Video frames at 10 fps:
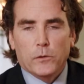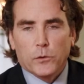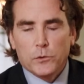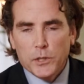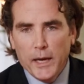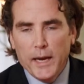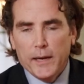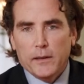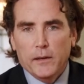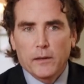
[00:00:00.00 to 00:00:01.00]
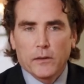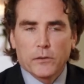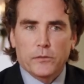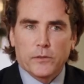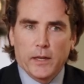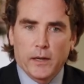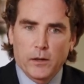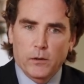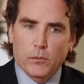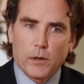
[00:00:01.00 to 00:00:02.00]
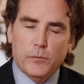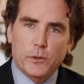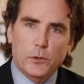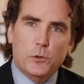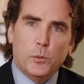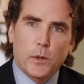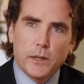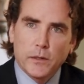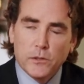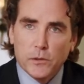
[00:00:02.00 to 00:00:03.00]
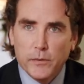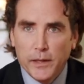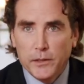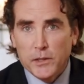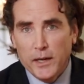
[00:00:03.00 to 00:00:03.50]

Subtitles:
So Jack is now roughly 20 years of age.